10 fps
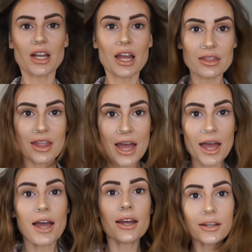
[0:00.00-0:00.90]
And
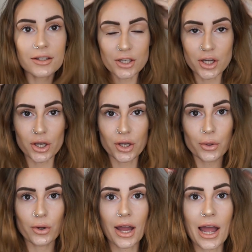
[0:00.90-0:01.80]
there
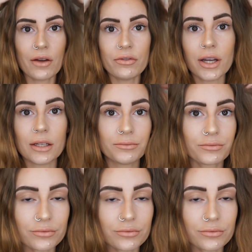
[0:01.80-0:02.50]
you have it.